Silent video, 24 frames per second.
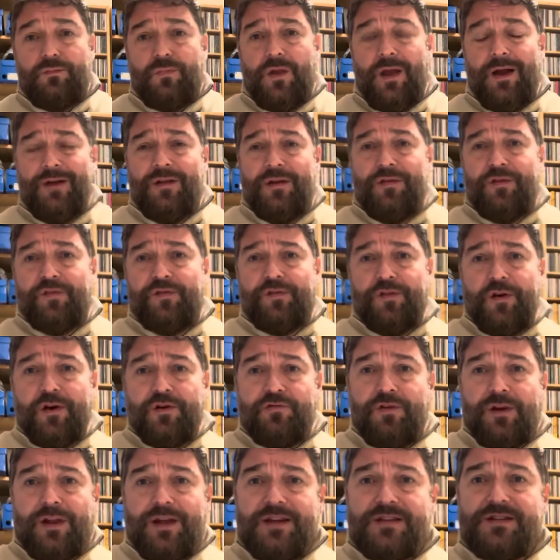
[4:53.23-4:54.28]
and then the third
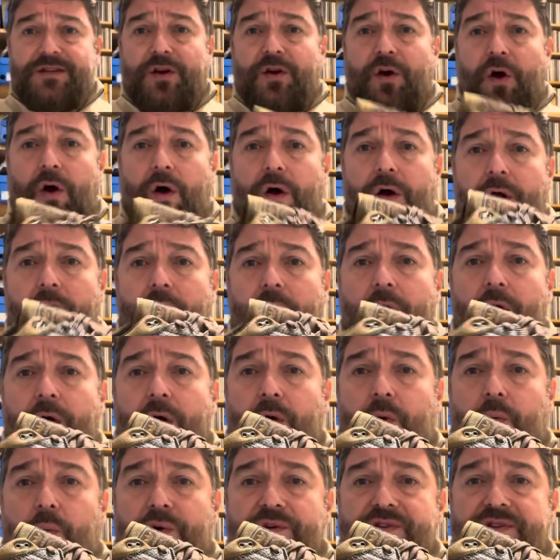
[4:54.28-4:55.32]
release I got
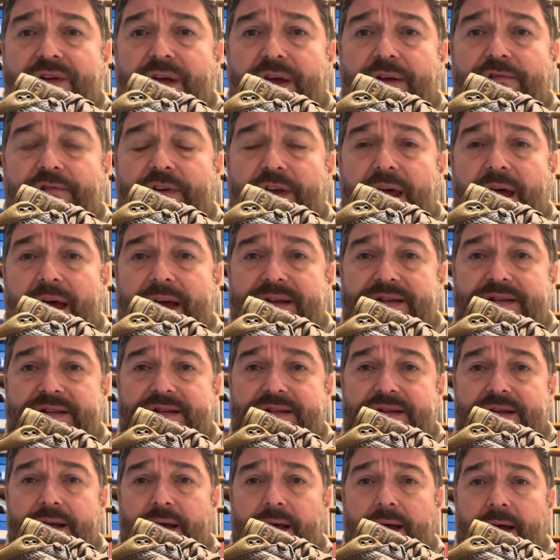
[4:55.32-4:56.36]
was the
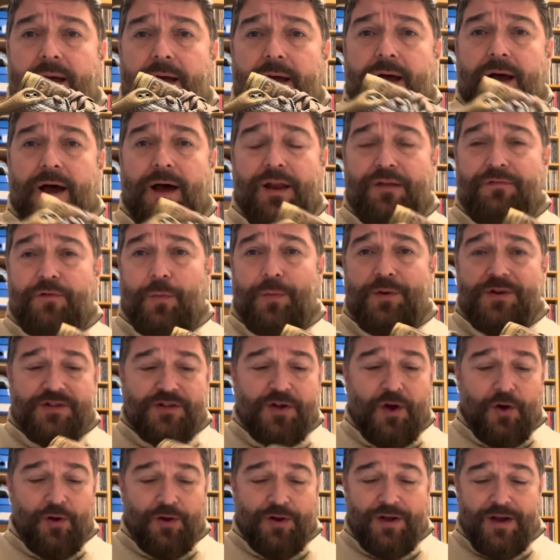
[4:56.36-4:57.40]
Iveness. I live up in
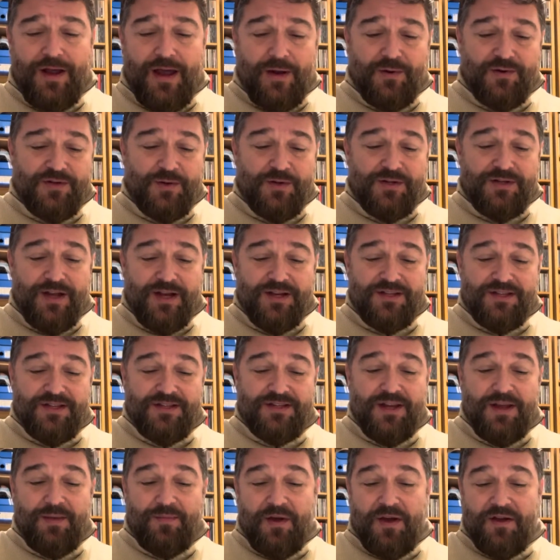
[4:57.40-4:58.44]
Scotland now, so it's nice to
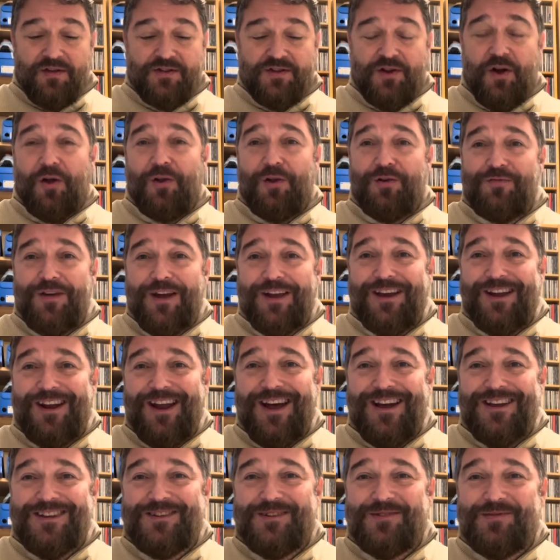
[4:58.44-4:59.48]
see a bit of Scotland
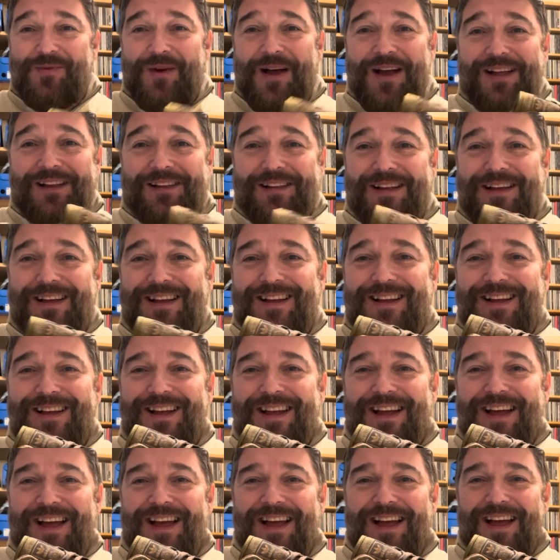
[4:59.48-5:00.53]
recognised as well.
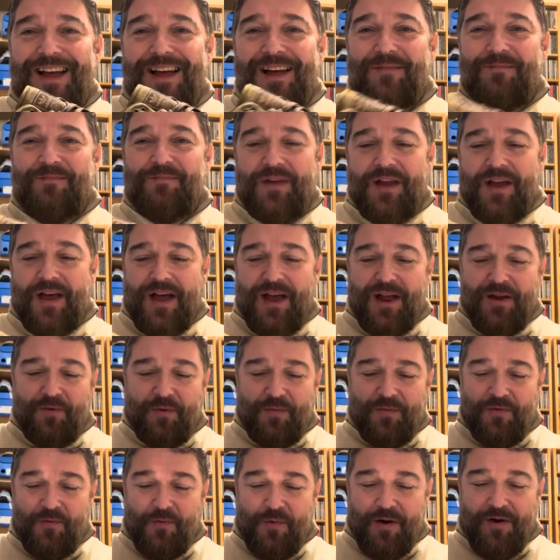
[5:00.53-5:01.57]
bit higher
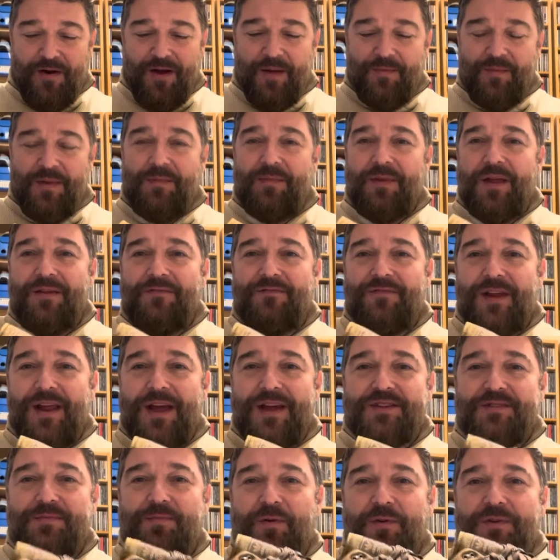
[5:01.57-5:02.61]
up than where I'm in
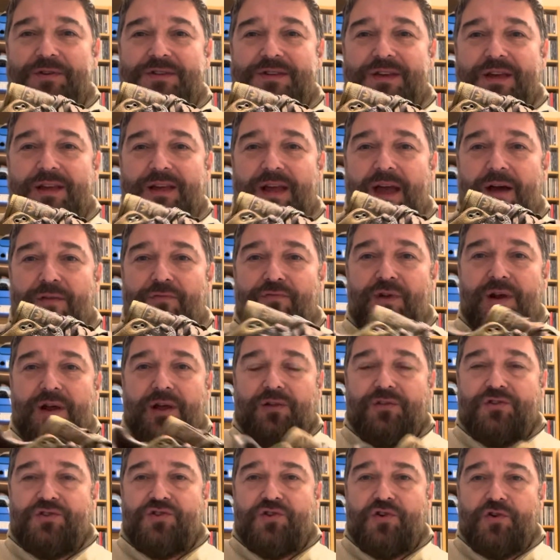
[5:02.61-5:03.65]
Iveness, but yeah,
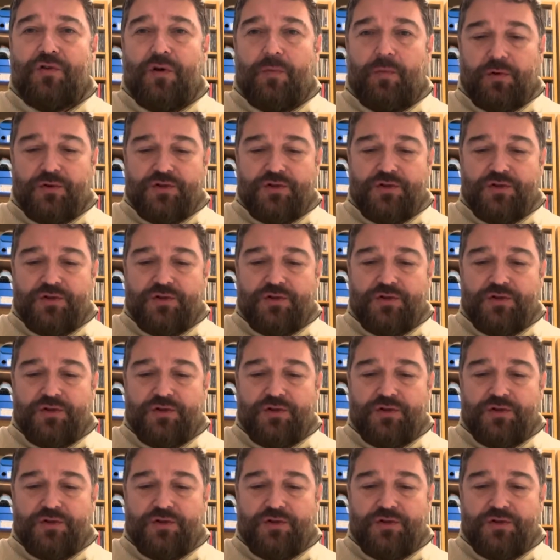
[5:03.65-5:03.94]
real durable